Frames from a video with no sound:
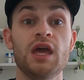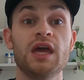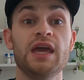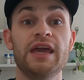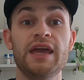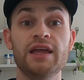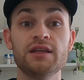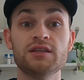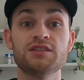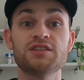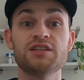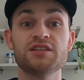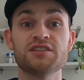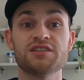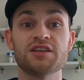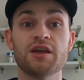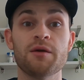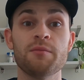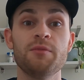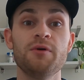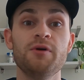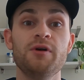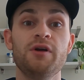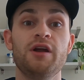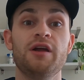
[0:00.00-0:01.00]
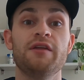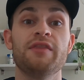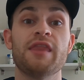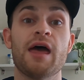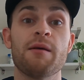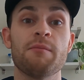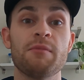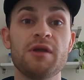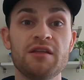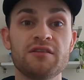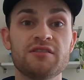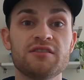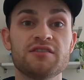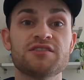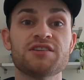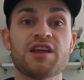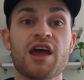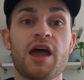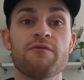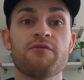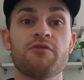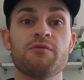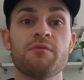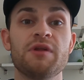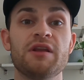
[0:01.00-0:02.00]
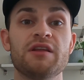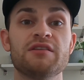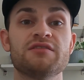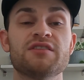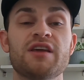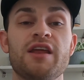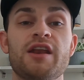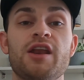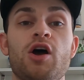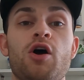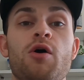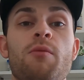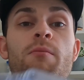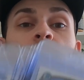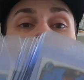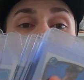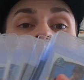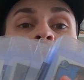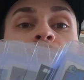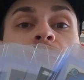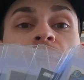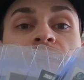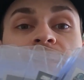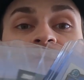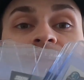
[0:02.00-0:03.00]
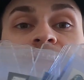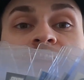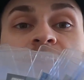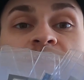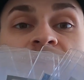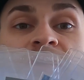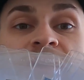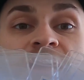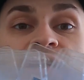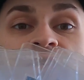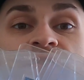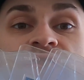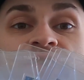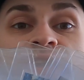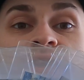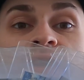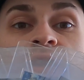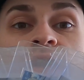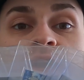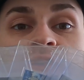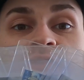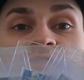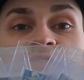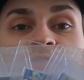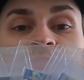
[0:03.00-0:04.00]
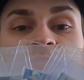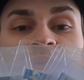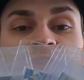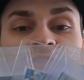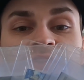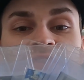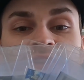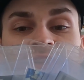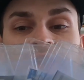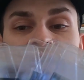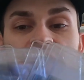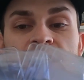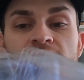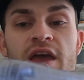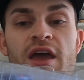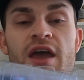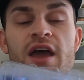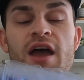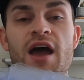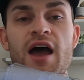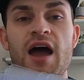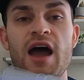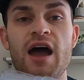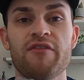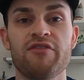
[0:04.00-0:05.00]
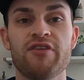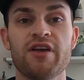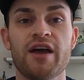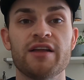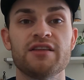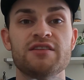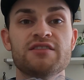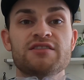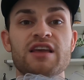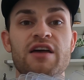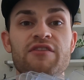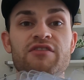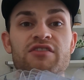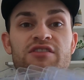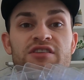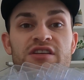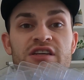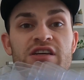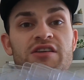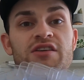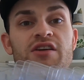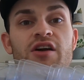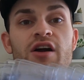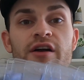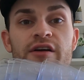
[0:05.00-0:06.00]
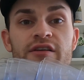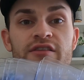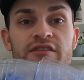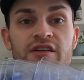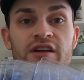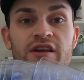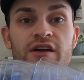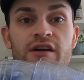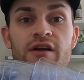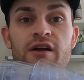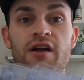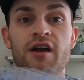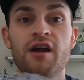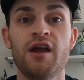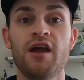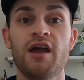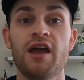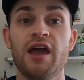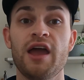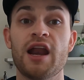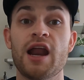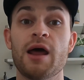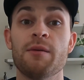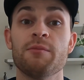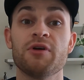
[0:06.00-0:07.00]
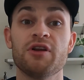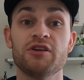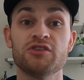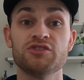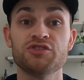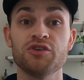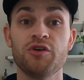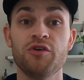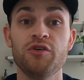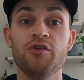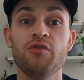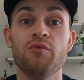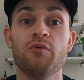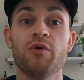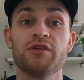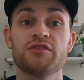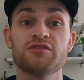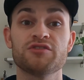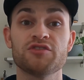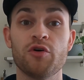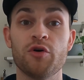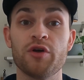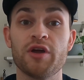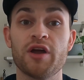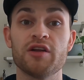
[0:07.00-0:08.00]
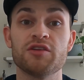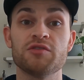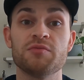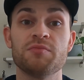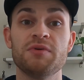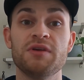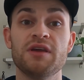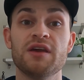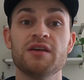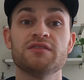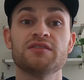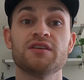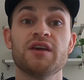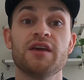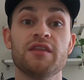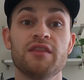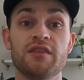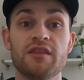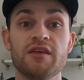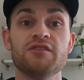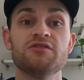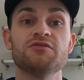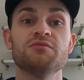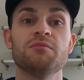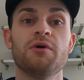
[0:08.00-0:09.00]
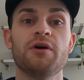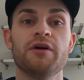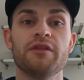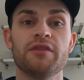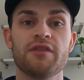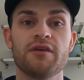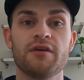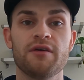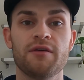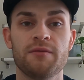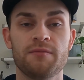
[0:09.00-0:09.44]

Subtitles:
It's December, and that means it's time for me to send out my monthly PSA card submission. I've got 17 cards here, and I'm going to show you what's going out to PSA this month.